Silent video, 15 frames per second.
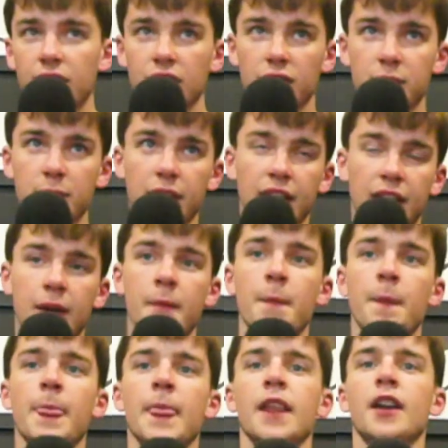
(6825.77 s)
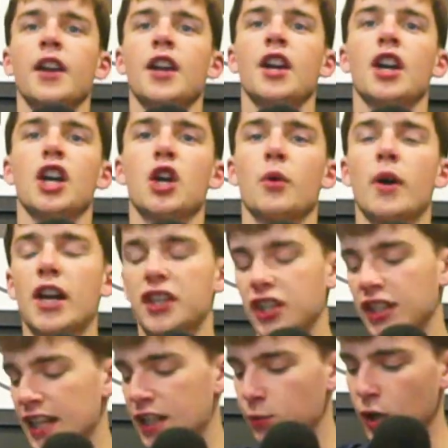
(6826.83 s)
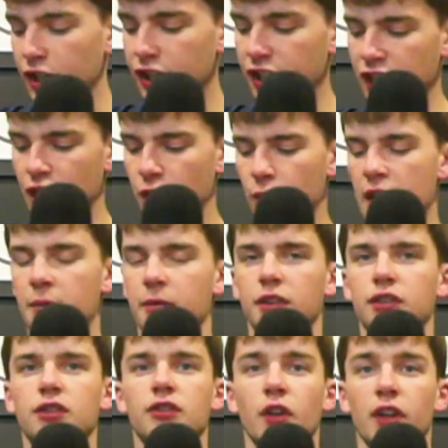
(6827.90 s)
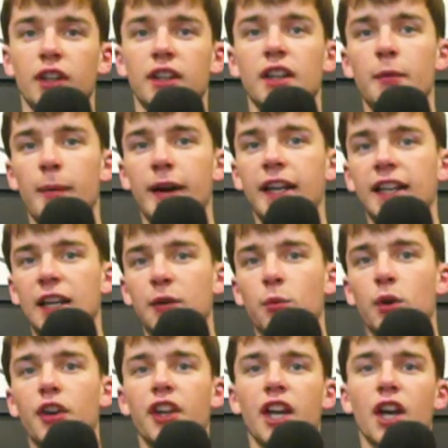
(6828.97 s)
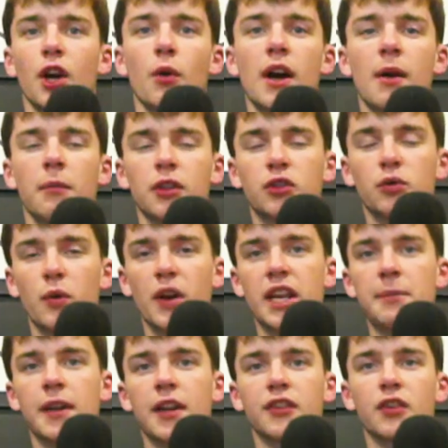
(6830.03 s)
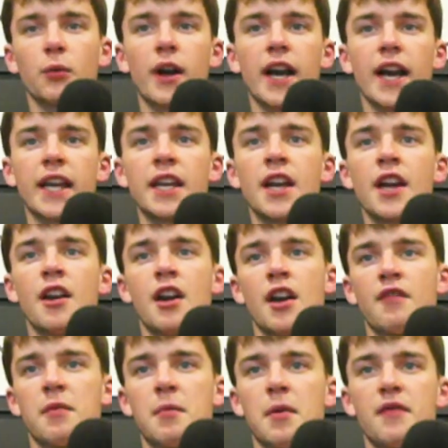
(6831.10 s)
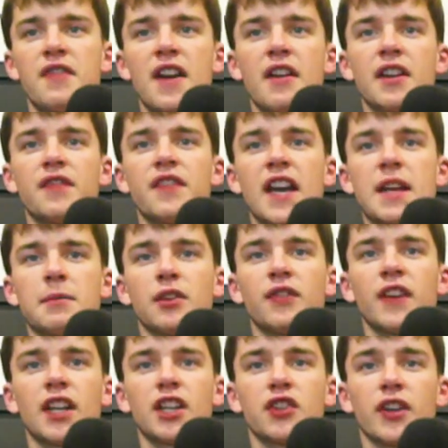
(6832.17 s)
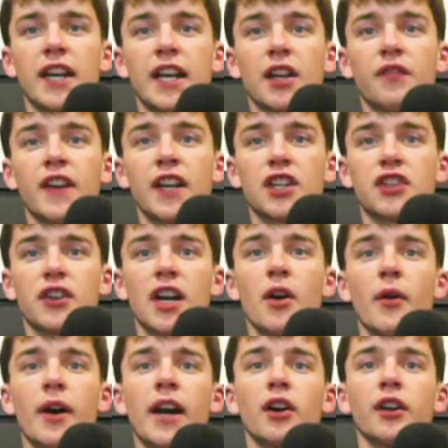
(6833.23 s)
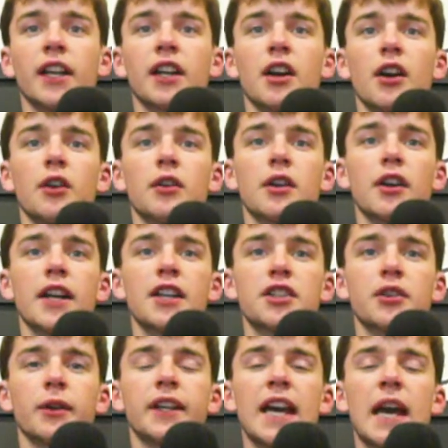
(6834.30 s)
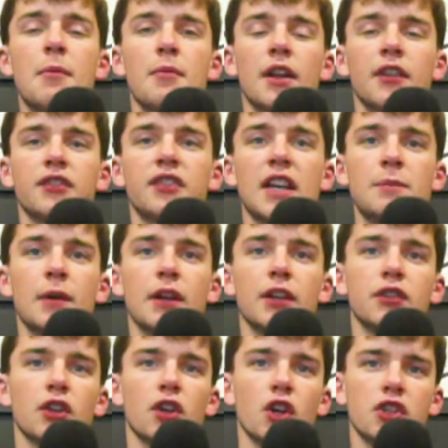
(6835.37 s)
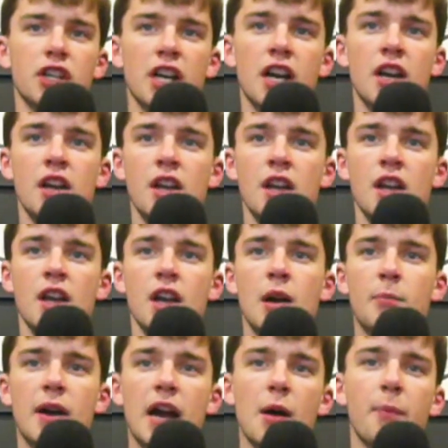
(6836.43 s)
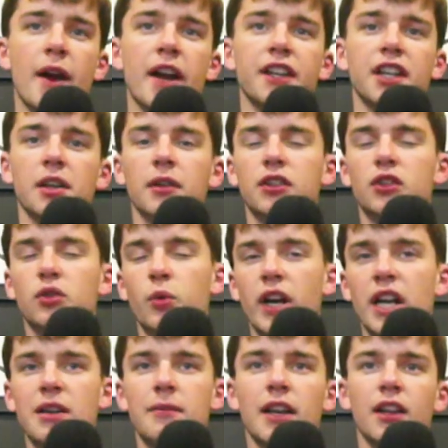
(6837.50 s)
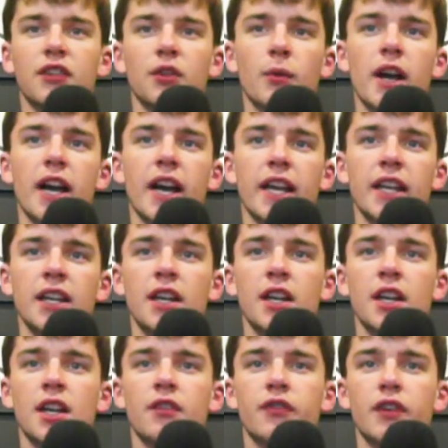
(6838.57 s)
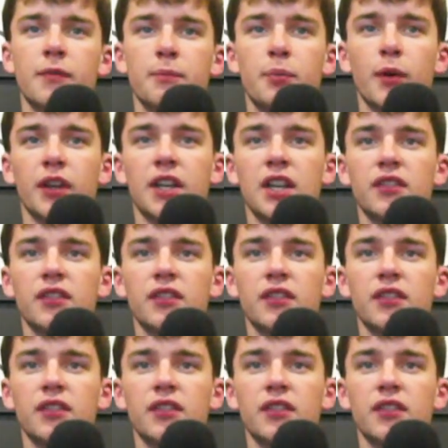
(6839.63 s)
minute, Croatia led 1-0 and Albania led 1-0 and we're 20 minutes away from a very famous victory. And a victory, oh hang on, here Croatia again, that's saved by Strakosha. But Albania were 20 minutes away from giving